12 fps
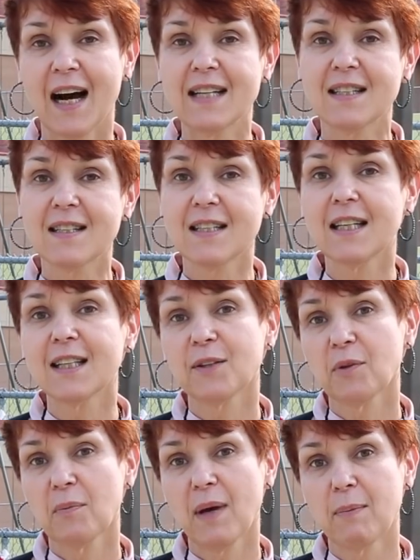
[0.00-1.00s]
I distinctly
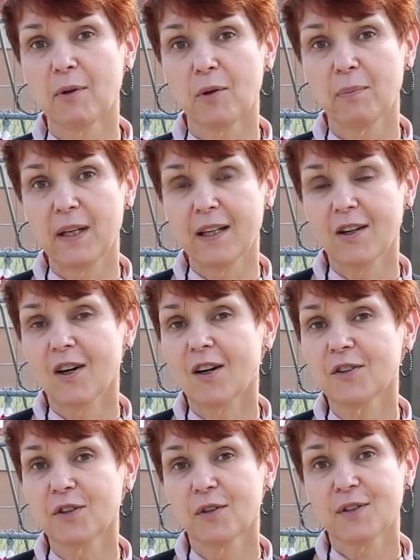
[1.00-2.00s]
remember being
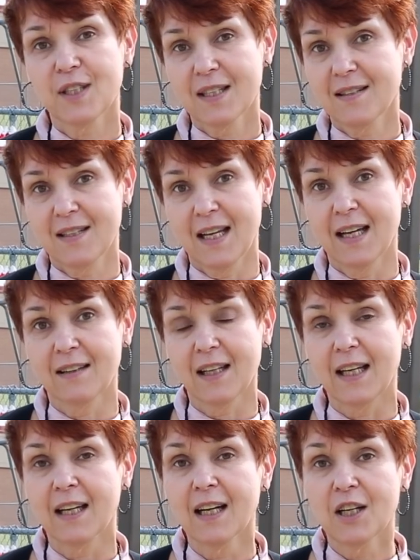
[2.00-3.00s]
called over to
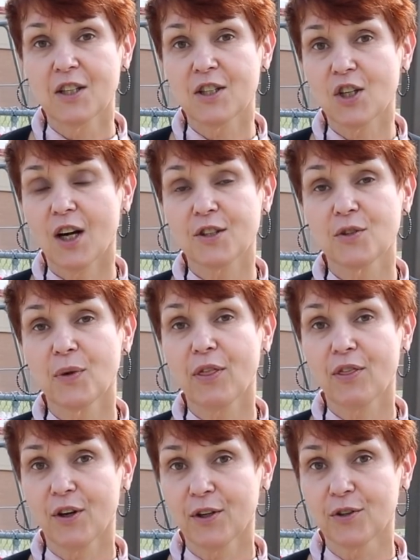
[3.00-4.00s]
Stanley to talk to a
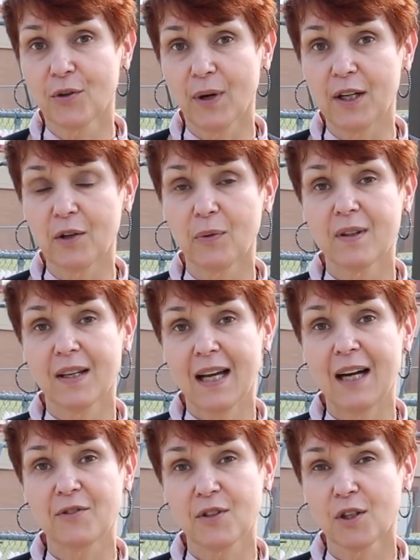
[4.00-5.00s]
third grader when the
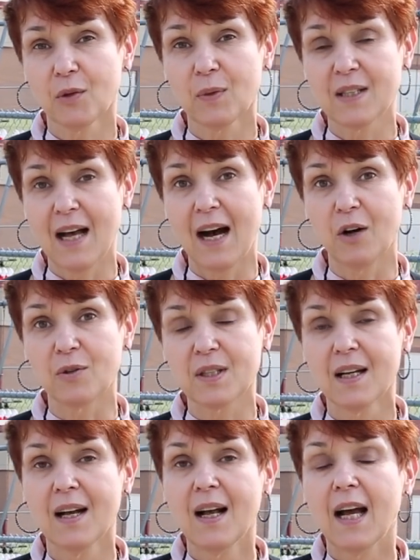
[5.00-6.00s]
counselor was out.
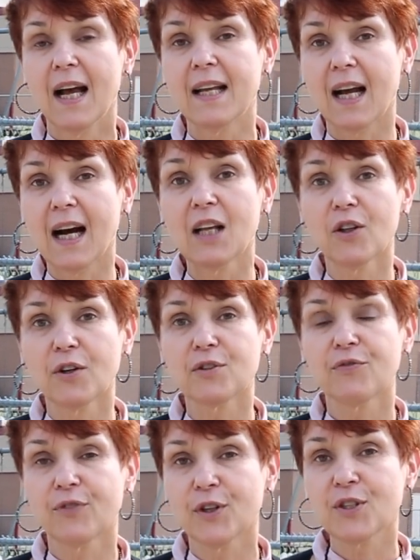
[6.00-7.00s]
And I
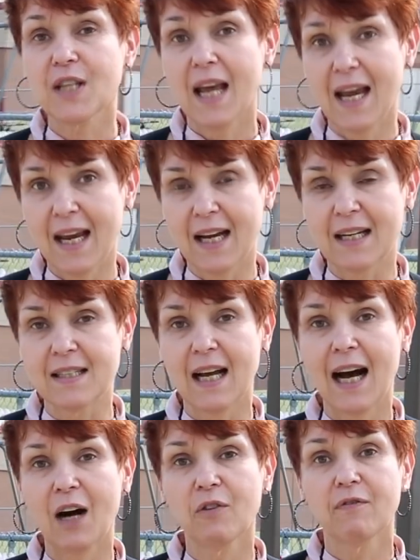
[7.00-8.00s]
learned firsthand
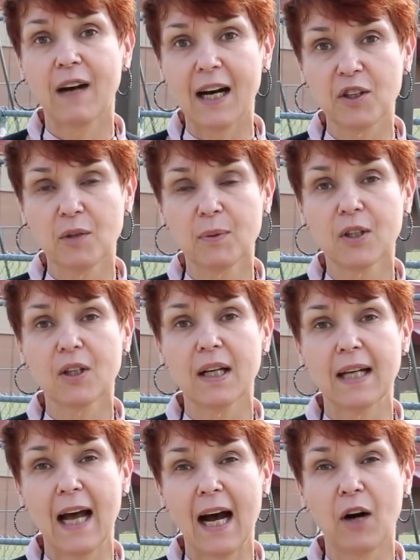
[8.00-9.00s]
how valuable
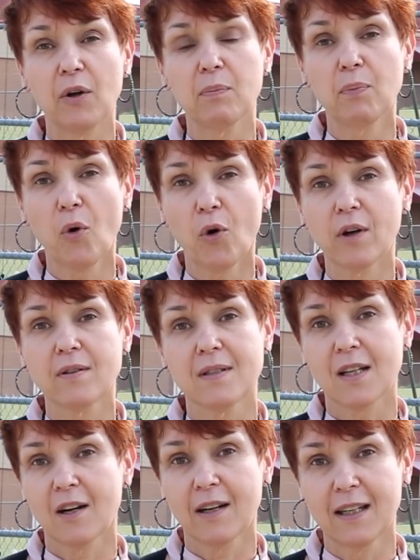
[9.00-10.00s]
and how
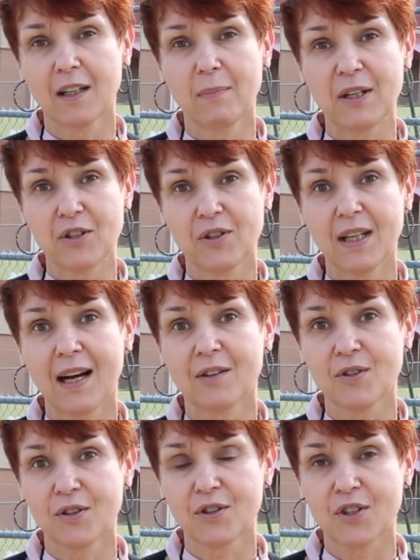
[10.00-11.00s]
important our elementary
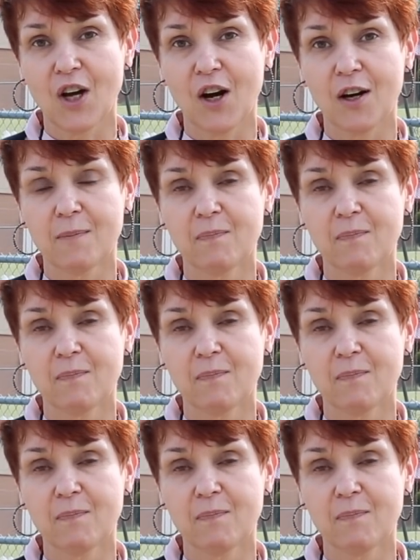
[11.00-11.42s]
counselors are.